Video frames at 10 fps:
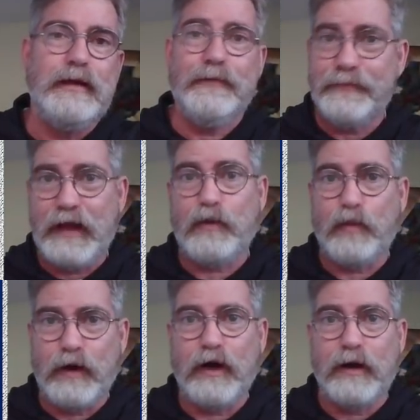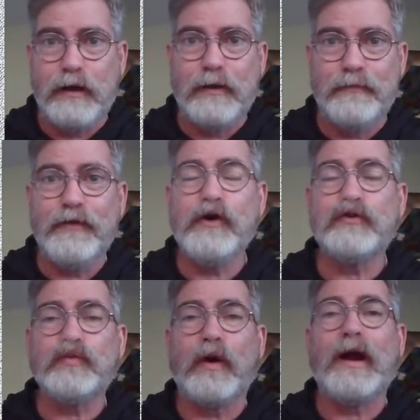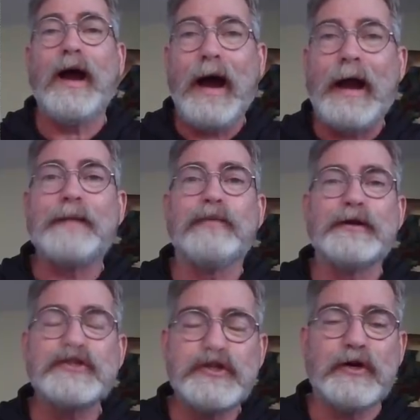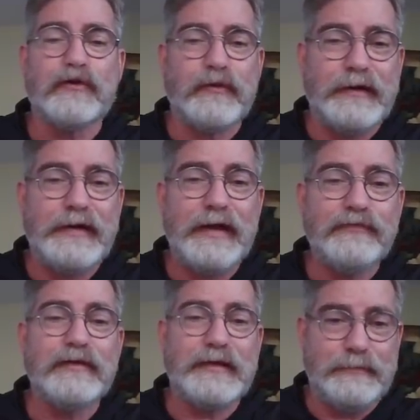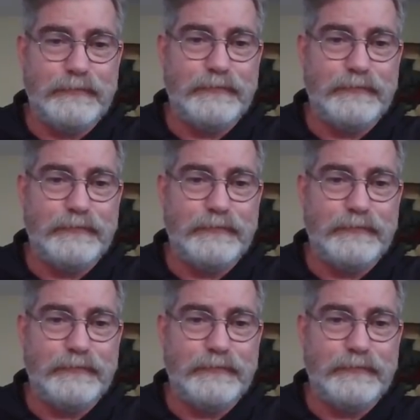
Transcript: that were. Those were hybrid children, Nephilim.